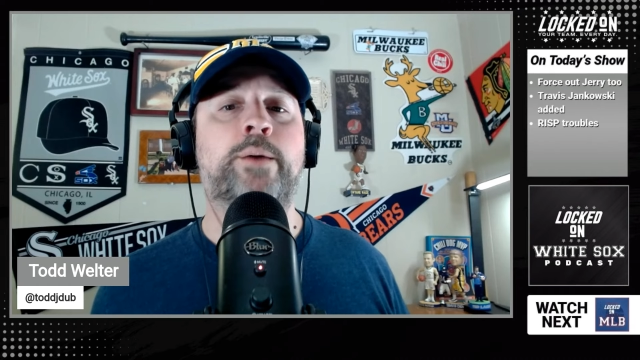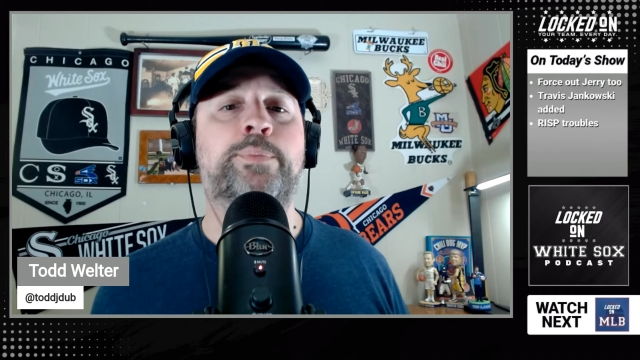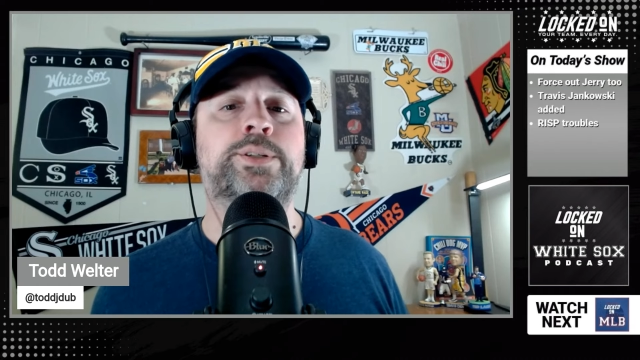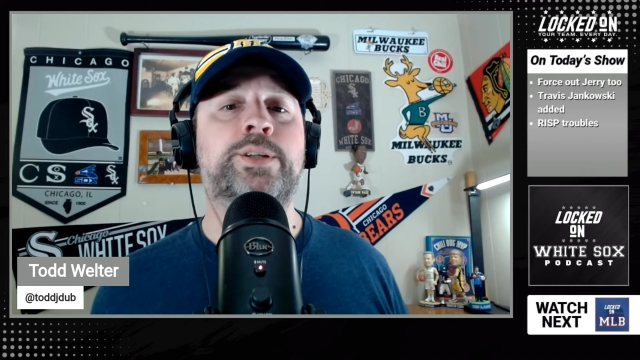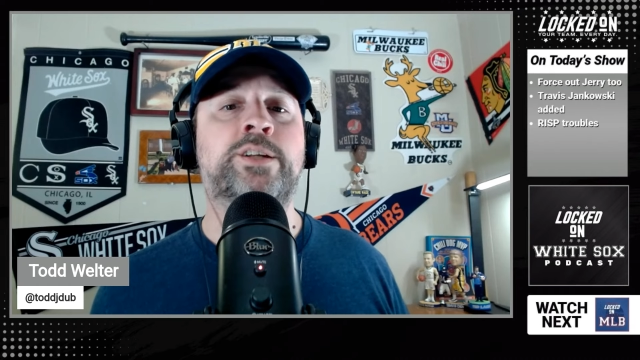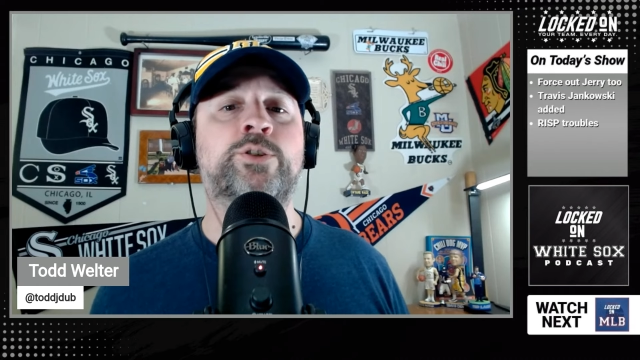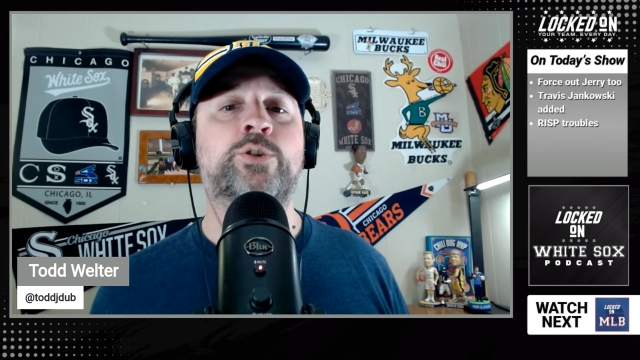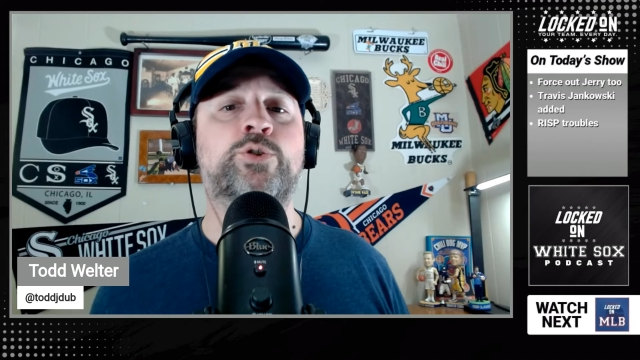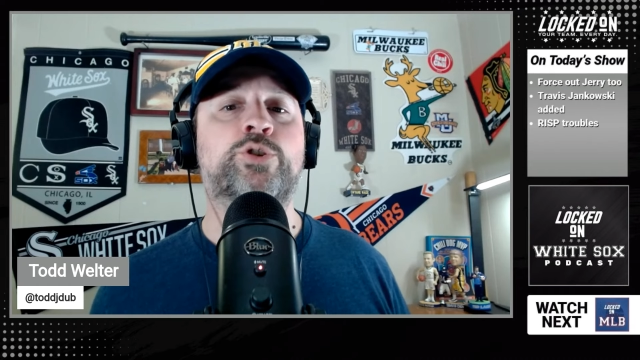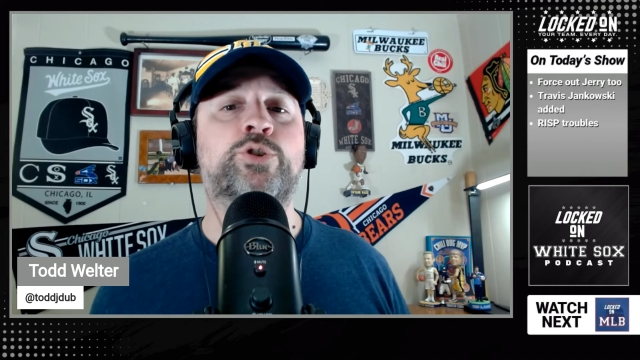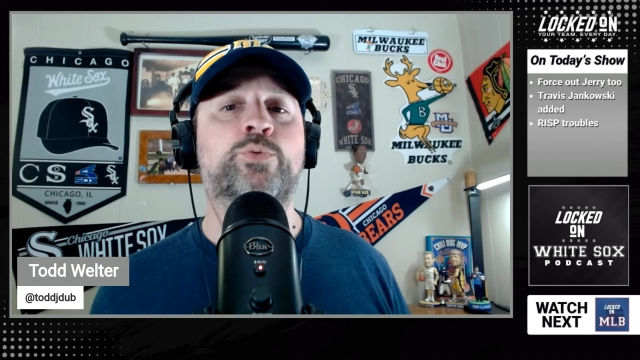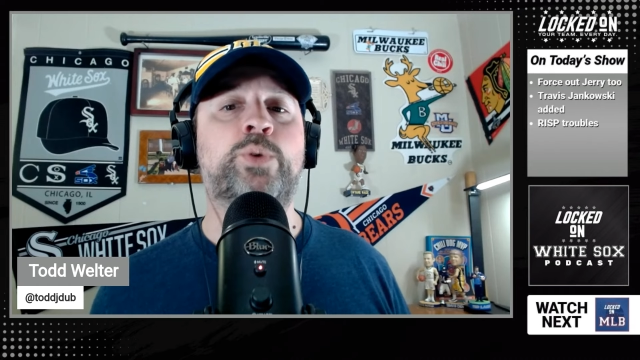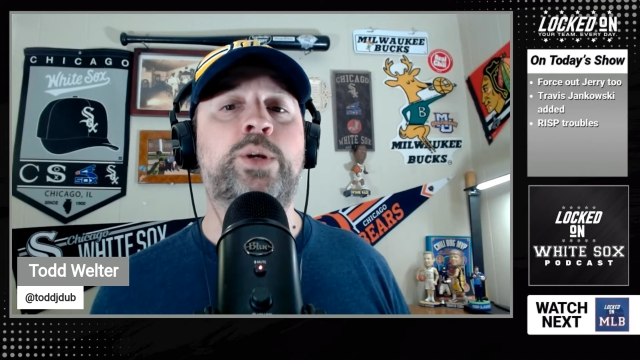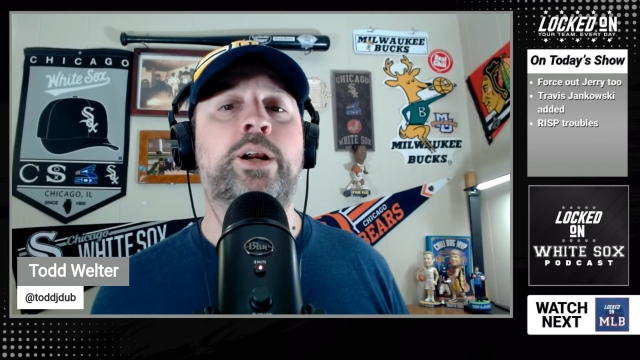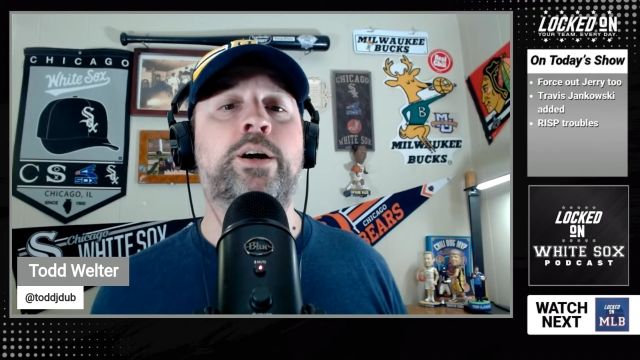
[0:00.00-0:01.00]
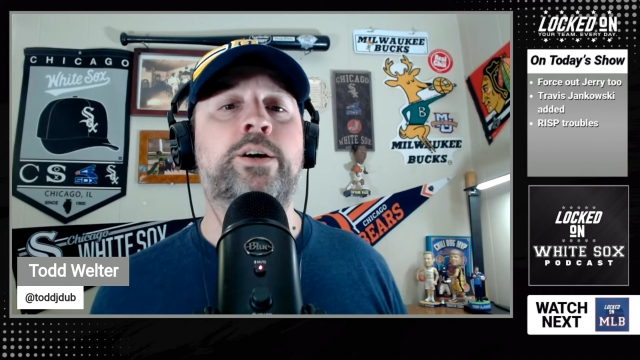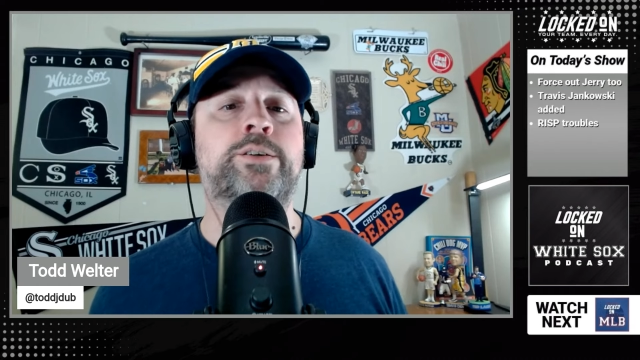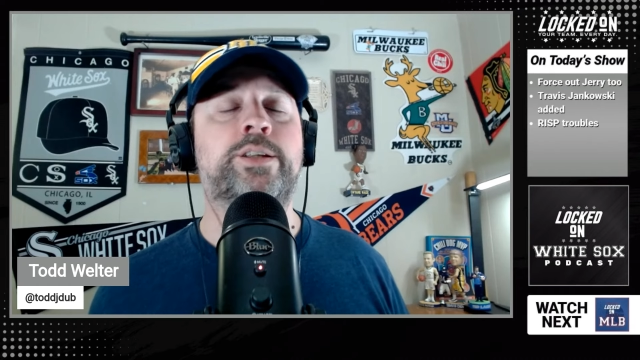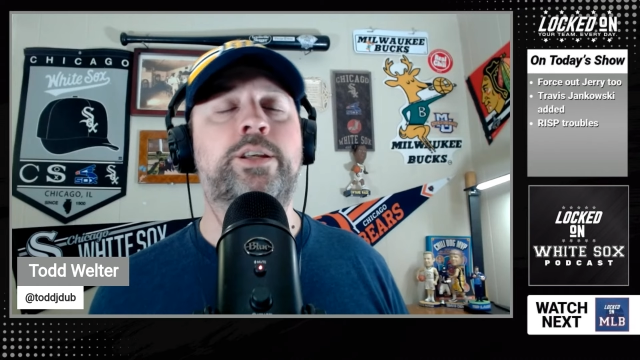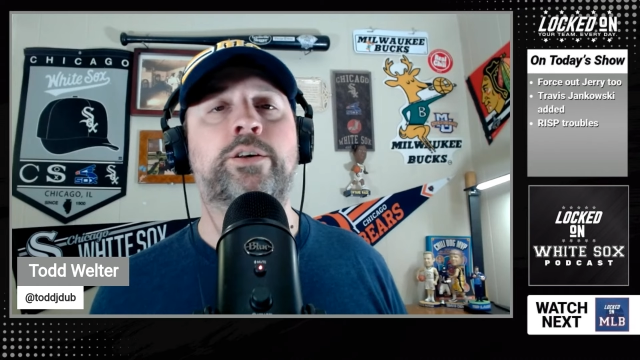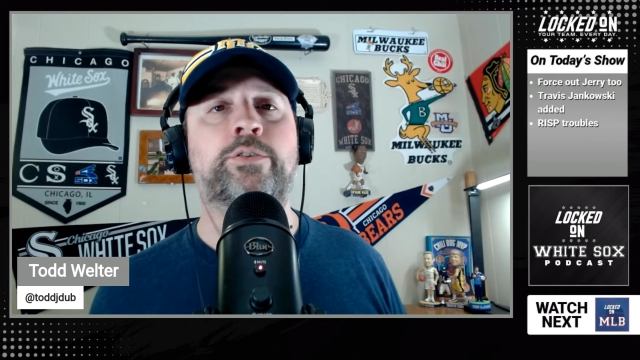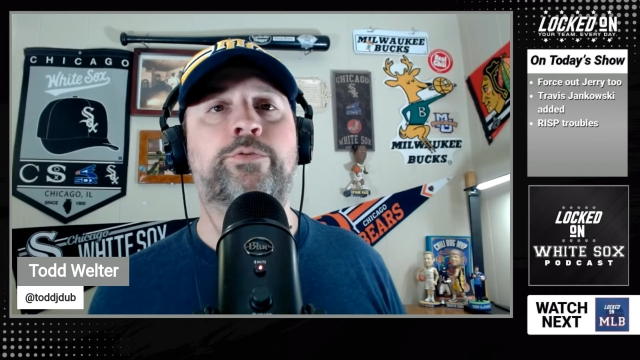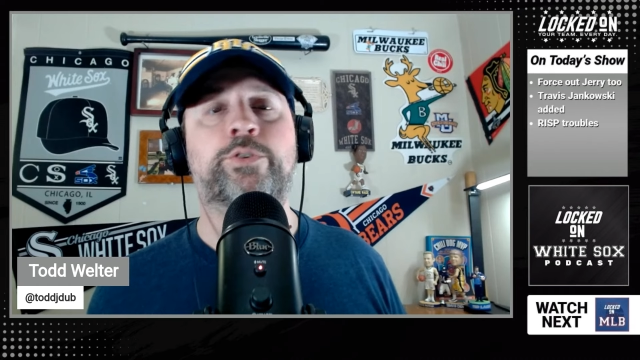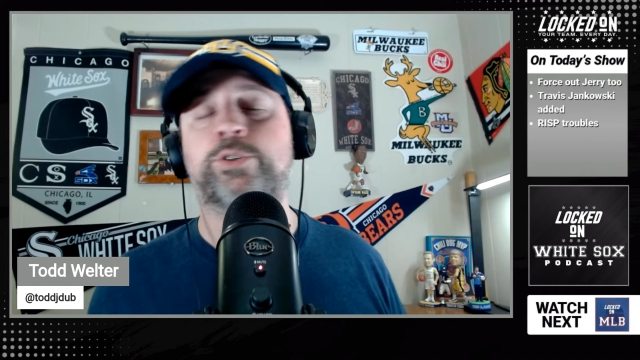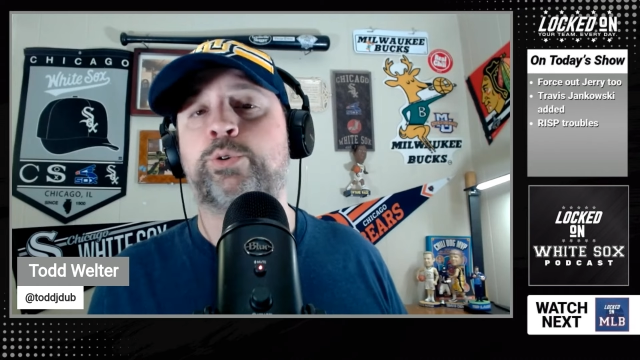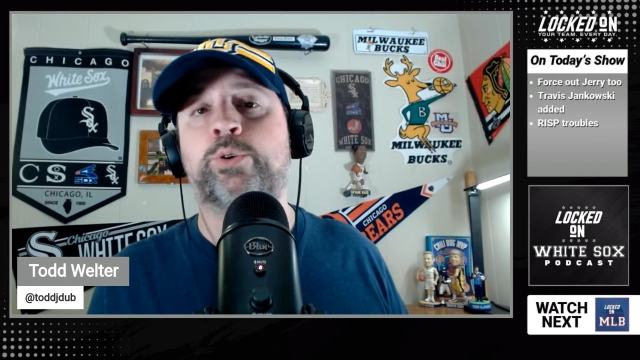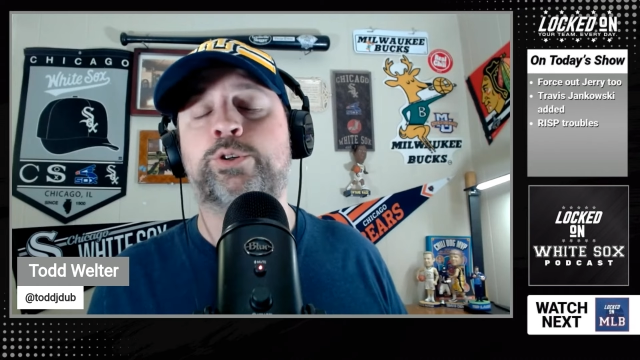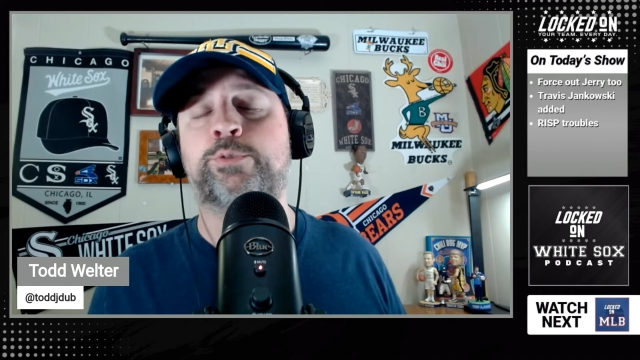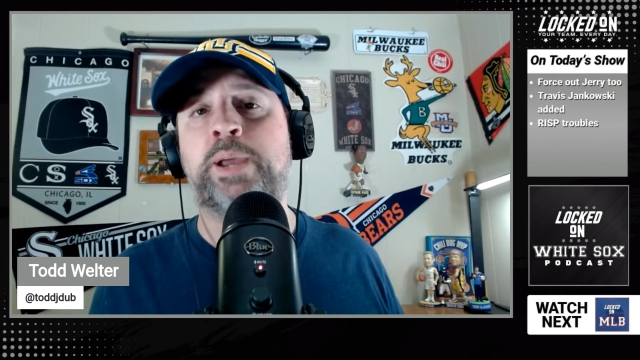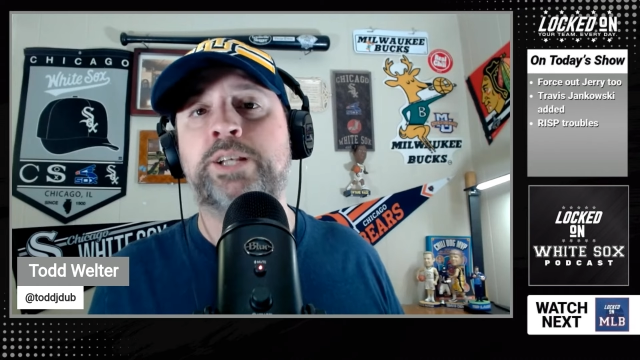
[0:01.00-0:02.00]
potential sweetheart deal for
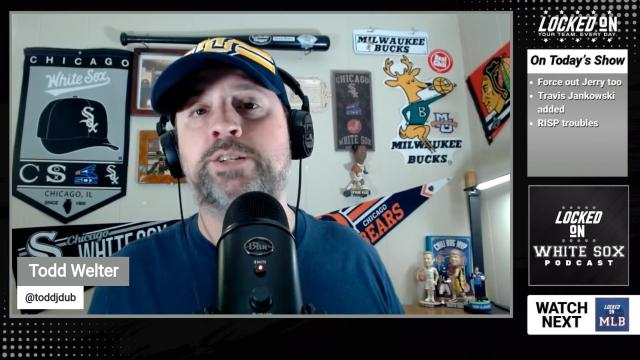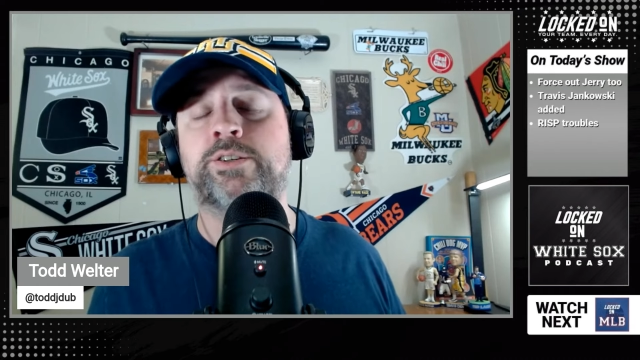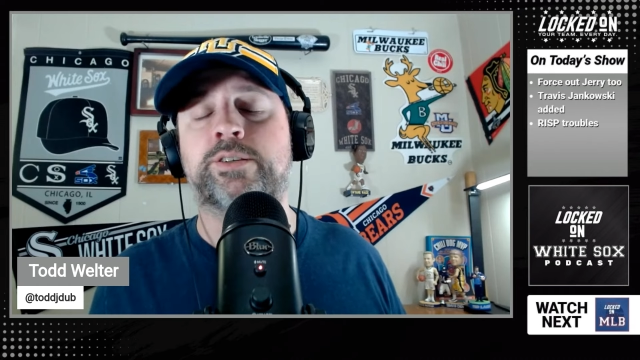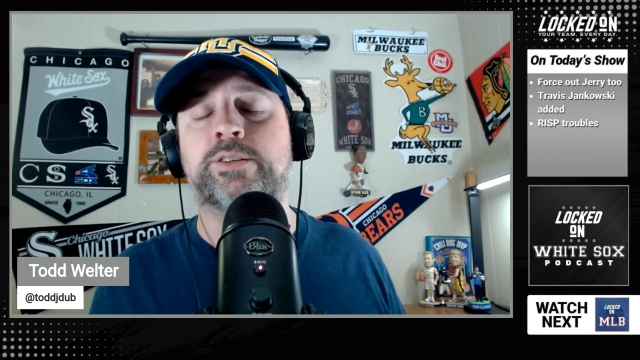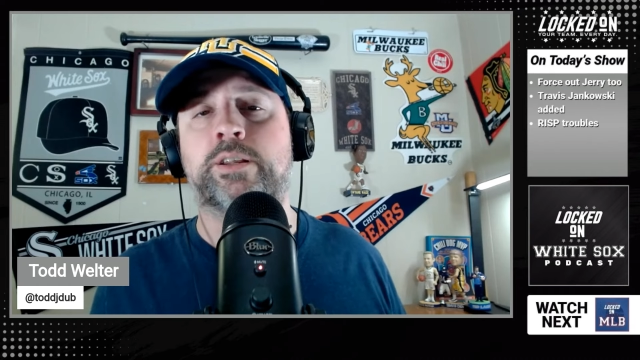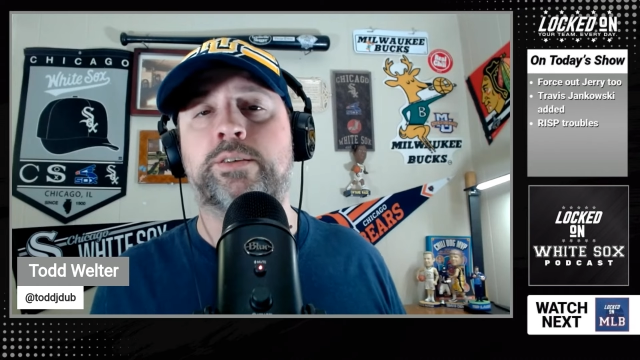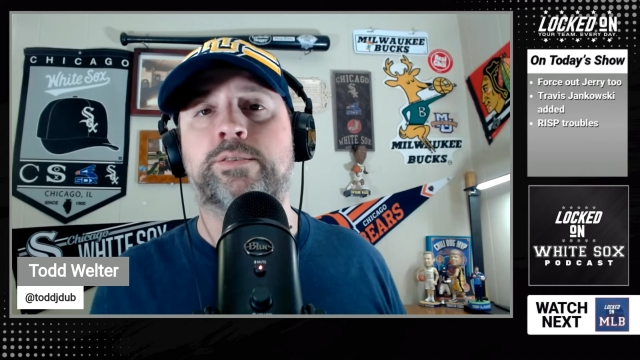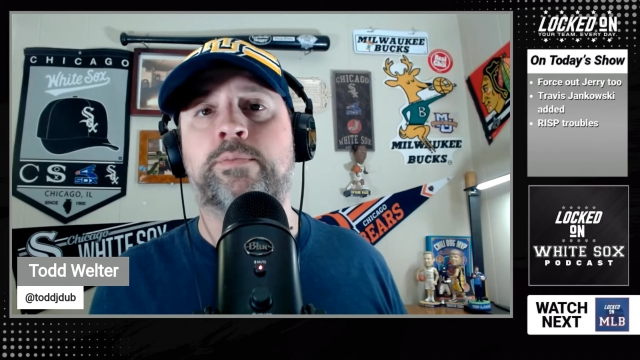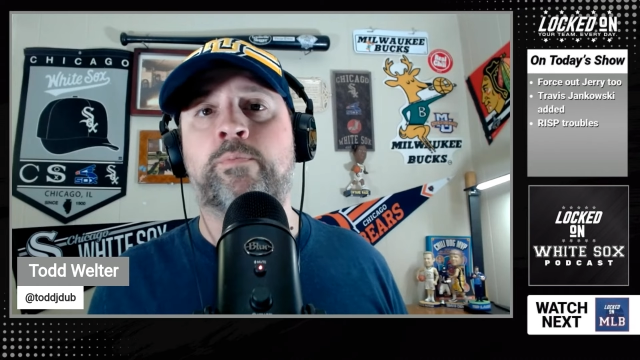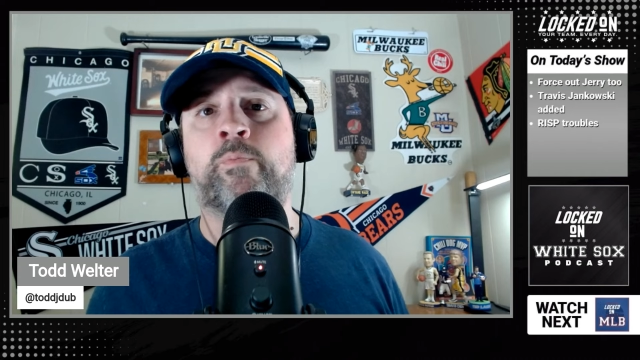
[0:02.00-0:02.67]
2 expansion cities?